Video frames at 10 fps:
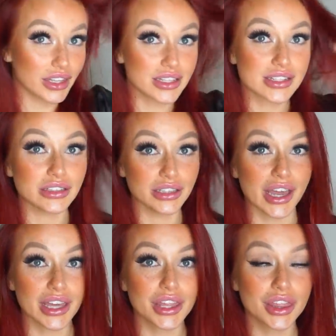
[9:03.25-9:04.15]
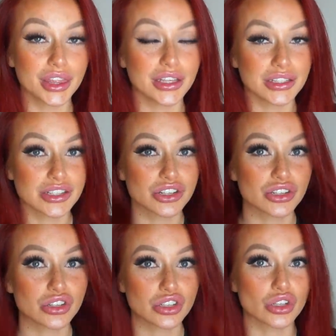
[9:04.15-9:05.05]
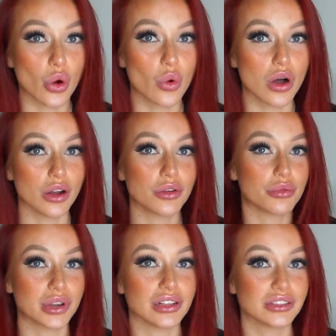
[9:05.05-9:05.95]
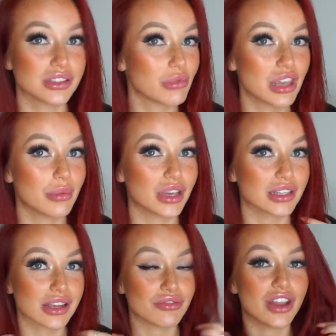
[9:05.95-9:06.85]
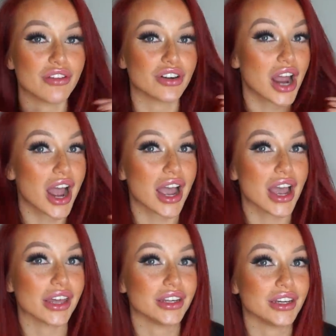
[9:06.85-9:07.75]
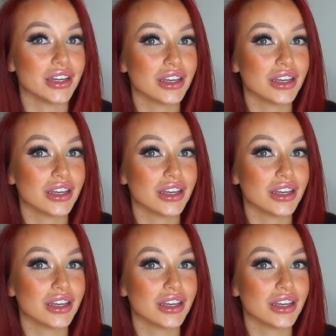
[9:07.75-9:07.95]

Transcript: this length is just so unreal to me because I've never had